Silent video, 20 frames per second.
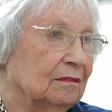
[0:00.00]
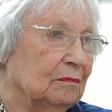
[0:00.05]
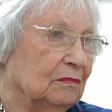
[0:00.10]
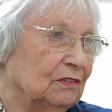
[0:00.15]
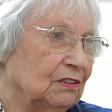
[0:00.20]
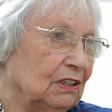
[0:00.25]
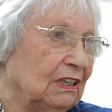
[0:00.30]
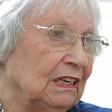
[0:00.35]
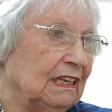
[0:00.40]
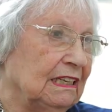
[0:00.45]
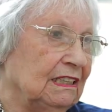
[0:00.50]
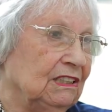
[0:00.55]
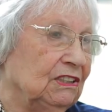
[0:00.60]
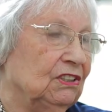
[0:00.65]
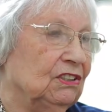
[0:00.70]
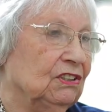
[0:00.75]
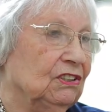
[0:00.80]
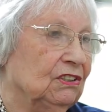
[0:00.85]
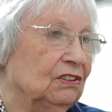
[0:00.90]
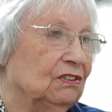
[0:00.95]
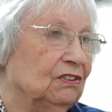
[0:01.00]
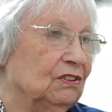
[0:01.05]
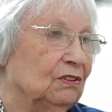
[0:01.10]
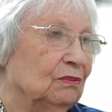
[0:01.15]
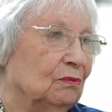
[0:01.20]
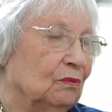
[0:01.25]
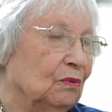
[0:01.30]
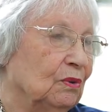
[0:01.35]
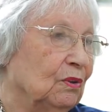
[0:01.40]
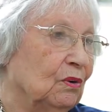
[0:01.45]
relations
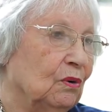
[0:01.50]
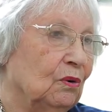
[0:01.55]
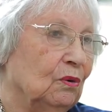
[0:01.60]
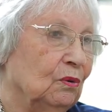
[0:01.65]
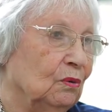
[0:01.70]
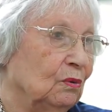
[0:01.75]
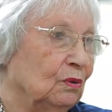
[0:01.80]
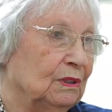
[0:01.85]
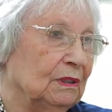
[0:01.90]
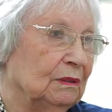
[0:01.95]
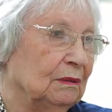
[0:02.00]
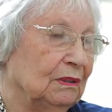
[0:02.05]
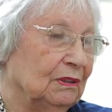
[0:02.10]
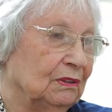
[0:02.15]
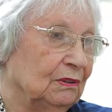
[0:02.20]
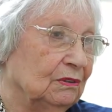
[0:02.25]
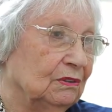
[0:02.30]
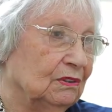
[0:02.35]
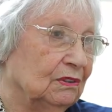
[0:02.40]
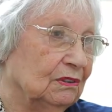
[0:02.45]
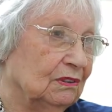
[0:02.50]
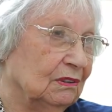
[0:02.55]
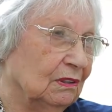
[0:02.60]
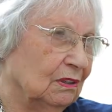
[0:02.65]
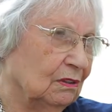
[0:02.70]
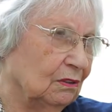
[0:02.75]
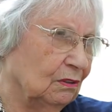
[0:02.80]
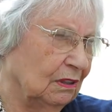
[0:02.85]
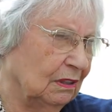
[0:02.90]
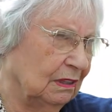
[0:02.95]
with all the
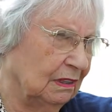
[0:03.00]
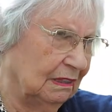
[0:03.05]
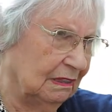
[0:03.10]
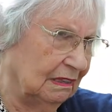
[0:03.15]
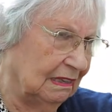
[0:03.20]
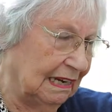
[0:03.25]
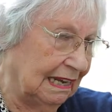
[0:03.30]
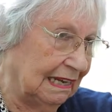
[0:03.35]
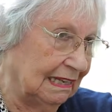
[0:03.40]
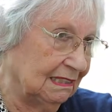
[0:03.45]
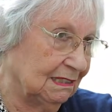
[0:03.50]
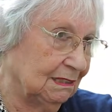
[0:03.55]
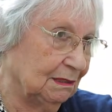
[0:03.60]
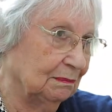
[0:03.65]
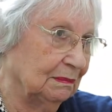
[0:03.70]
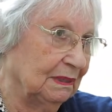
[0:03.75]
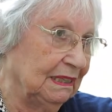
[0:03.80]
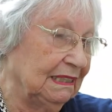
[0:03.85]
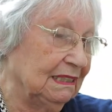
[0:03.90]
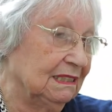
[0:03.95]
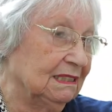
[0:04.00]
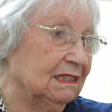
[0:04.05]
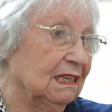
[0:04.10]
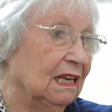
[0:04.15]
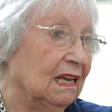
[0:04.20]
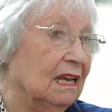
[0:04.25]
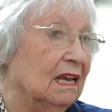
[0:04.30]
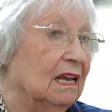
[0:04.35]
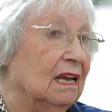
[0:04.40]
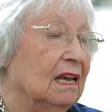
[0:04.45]
classmates.
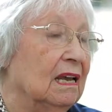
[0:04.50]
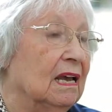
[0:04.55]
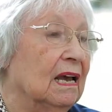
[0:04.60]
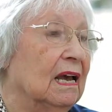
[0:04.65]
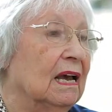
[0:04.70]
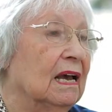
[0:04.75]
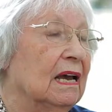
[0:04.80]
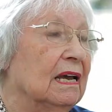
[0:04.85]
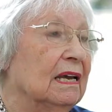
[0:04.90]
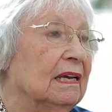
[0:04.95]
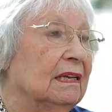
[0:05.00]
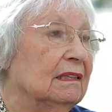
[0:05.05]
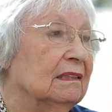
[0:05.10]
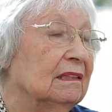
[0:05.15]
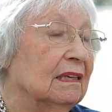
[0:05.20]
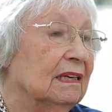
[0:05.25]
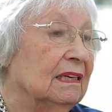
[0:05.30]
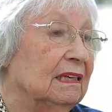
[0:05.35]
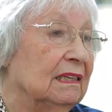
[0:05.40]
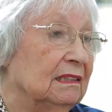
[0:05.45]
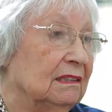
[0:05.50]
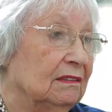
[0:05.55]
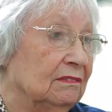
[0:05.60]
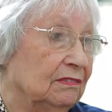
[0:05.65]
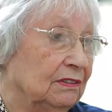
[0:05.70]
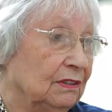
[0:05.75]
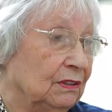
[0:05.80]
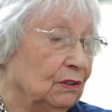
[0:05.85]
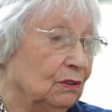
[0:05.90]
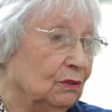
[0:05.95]
And I had a
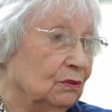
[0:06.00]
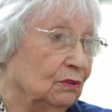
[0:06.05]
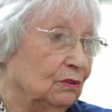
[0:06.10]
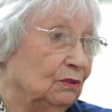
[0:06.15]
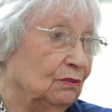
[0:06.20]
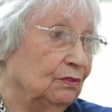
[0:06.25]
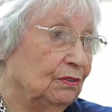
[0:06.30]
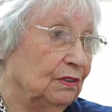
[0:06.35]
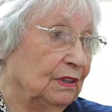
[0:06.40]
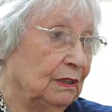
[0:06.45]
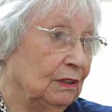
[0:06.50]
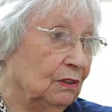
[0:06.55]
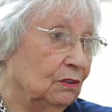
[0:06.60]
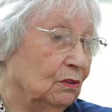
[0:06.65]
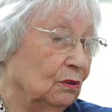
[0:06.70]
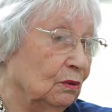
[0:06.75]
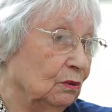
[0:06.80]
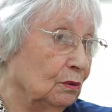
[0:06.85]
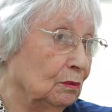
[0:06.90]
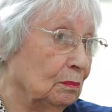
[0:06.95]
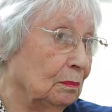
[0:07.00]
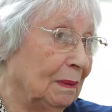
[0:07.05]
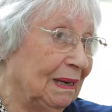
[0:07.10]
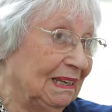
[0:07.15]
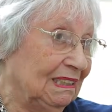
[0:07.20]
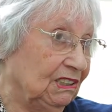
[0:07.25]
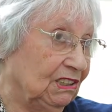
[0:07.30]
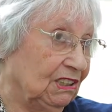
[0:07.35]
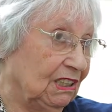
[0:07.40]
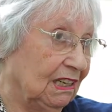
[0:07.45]
very good friend called
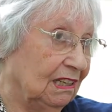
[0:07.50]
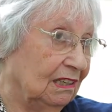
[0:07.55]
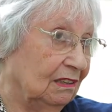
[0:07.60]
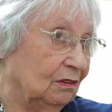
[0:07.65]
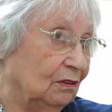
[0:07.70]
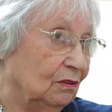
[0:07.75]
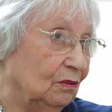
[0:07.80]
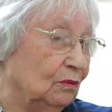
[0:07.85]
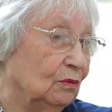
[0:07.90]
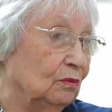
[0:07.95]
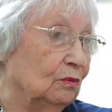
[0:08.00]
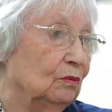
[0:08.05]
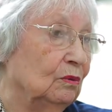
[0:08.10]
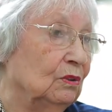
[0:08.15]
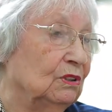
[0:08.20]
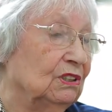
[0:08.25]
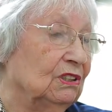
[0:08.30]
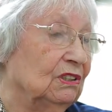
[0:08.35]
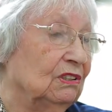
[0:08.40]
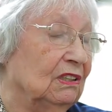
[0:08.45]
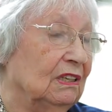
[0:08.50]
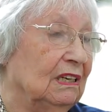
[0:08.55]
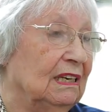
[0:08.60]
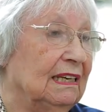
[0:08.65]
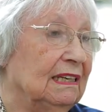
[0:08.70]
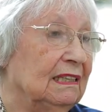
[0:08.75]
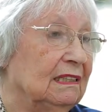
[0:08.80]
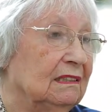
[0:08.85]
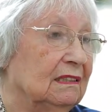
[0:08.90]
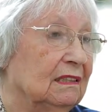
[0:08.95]
Basha, who was
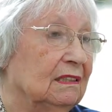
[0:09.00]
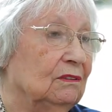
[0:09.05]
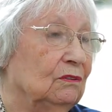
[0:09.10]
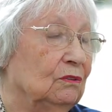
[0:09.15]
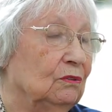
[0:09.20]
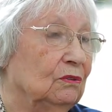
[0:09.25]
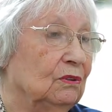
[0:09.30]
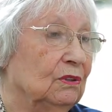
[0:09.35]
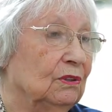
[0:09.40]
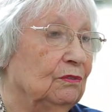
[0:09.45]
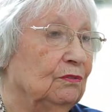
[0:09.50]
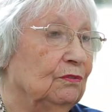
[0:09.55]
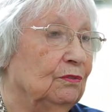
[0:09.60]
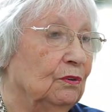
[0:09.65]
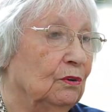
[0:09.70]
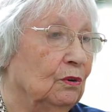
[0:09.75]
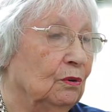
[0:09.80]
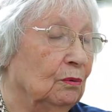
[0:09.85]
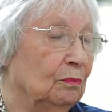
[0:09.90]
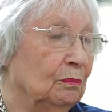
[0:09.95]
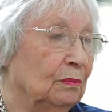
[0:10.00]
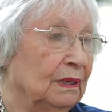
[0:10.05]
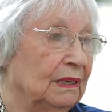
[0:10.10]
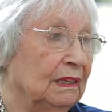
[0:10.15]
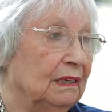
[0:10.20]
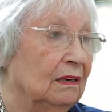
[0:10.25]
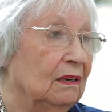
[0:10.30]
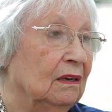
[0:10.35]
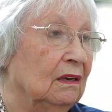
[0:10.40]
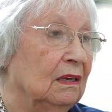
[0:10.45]
related to the
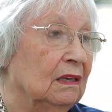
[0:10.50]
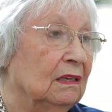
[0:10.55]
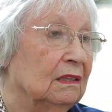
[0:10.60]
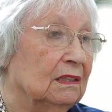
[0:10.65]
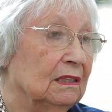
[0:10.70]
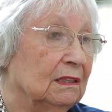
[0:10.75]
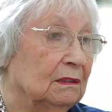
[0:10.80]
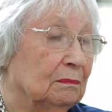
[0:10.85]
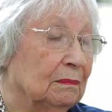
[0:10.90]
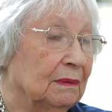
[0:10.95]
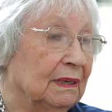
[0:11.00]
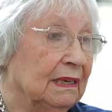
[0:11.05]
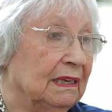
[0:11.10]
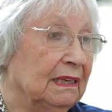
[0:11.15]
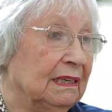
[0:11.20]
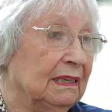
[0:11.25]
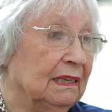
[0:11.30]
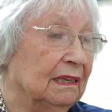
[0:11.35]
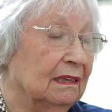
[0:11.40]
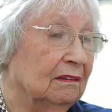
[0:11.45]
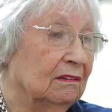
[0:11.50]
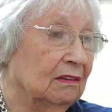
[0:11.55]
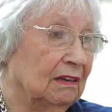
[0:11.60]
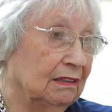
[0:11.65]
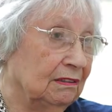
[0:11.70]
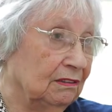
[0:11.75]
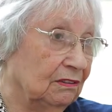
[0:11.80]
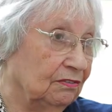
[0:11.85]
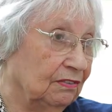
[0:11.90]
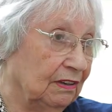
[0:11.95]
foreman that my
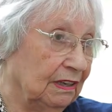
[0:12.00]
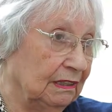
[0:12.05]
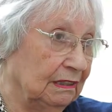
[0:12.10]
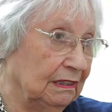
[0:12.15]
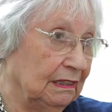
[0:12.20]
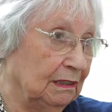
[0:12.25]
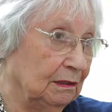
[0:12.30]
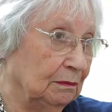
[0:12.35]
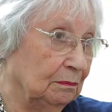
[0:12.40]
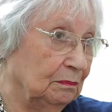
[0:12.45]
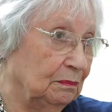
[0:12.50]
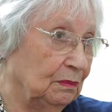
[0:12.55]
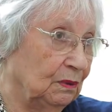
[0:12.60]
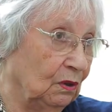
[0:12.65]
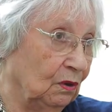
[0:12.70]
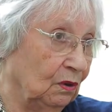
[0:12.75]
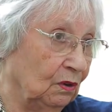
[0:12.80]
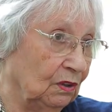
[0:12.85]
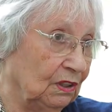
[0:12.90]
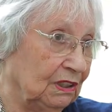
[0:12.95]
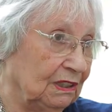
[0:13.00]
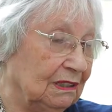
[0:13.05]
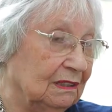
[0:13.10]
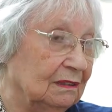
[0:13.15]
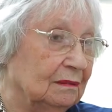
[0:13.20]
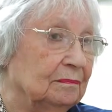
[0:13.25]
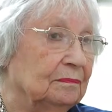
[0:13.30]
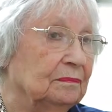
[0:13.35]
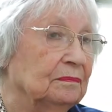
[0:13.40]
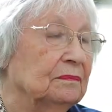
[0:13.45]
grandfather employed.
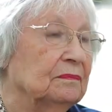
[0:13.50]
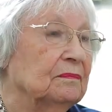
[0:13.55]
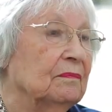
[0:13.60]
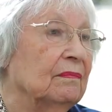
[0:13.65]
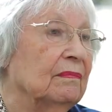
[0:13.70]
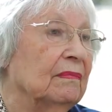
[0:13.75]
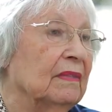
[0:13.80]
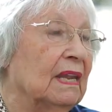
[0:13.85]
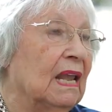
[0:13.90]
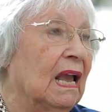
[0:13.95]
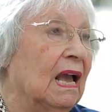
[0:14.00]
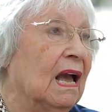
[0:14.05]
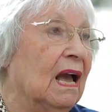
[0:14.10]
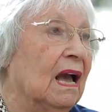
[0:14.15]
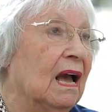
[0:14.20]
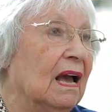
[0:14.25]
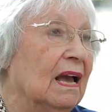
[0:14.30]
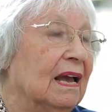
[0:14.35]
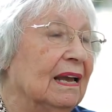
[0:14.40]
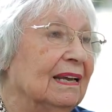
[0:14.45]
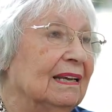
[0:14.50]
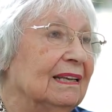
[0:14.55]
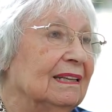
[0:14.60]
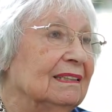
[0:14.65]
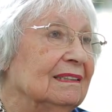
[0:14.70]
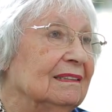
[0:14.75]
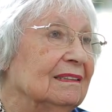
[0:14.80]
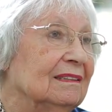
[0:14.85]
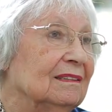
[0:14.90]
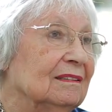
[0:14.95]

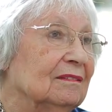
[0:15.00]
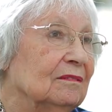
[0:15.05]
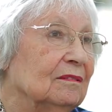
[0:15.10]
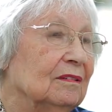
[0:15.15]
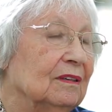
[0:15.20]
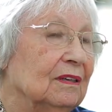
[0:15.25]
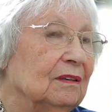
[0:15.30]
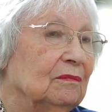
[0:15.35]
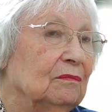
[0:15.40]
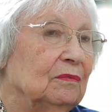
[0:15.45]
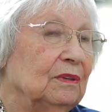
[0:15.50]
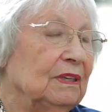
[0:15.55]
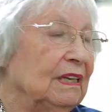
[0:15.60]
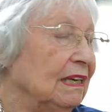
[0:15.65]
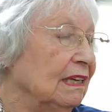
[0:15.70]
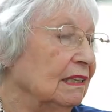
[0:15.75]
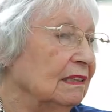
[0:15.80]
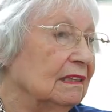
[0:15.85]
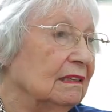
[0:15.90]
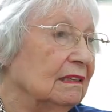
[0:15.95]
And we